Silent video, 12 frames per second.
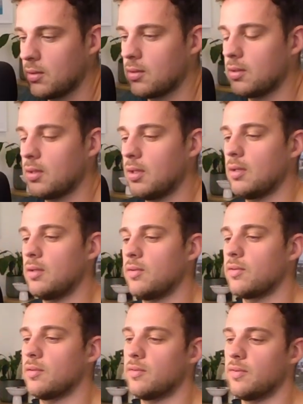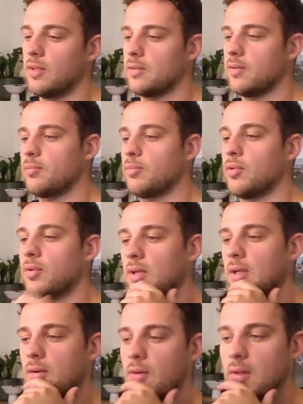Okay, he's gonna take this pawn
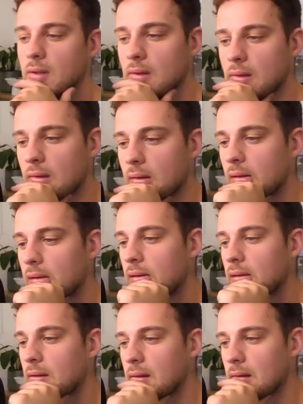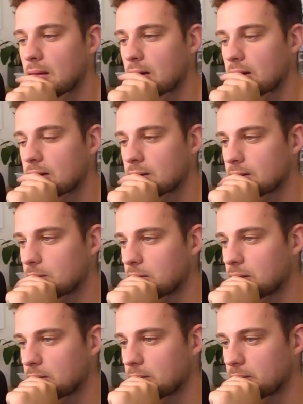now. It's not a
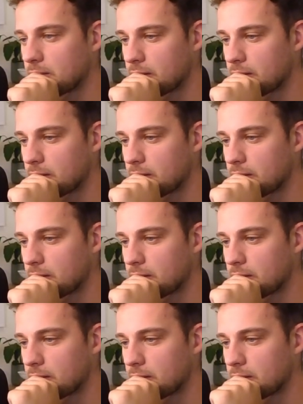problem.